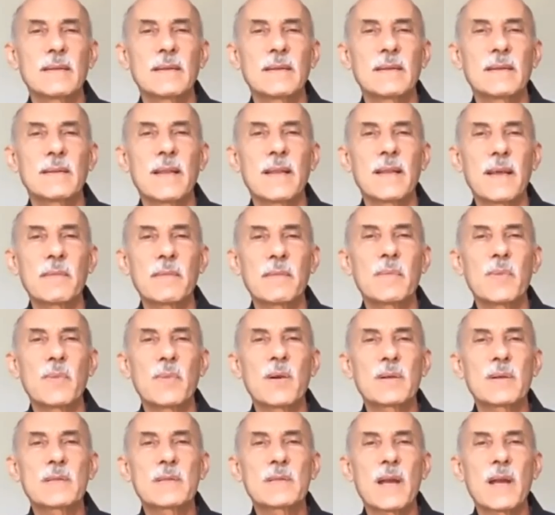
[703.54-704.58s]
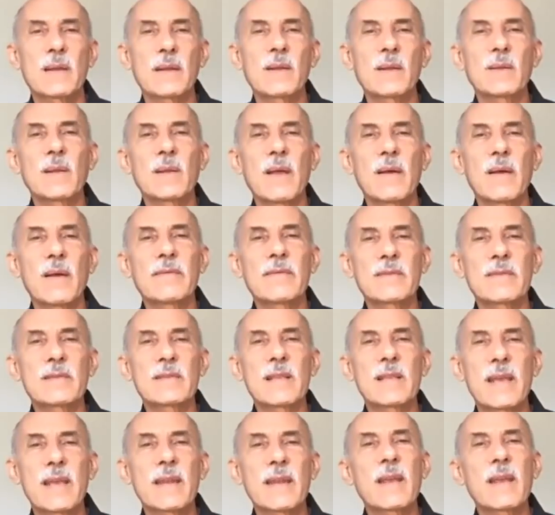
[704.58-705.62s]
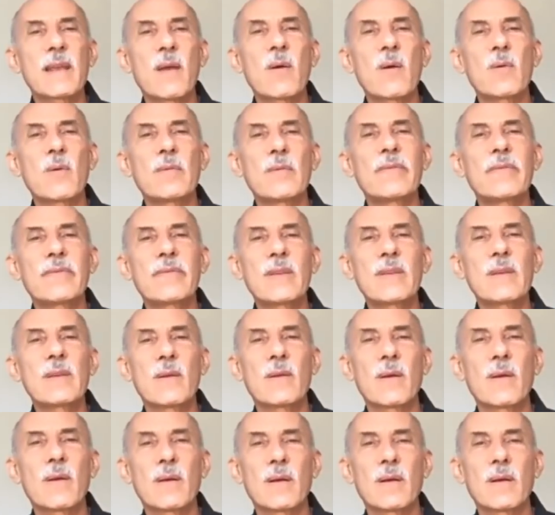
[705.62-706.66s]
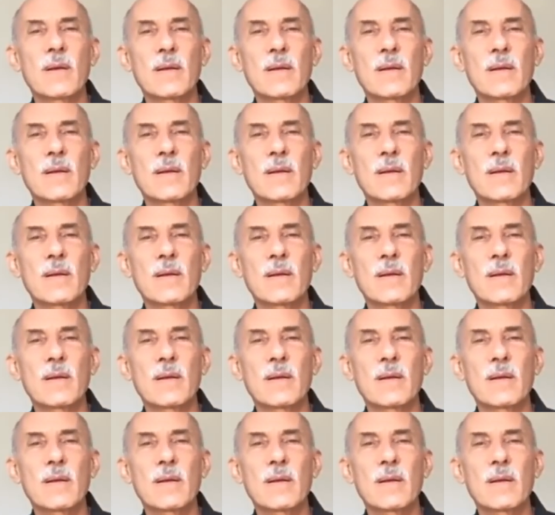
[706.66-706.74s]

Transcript: That book titled, Love is Letting Go of Fear.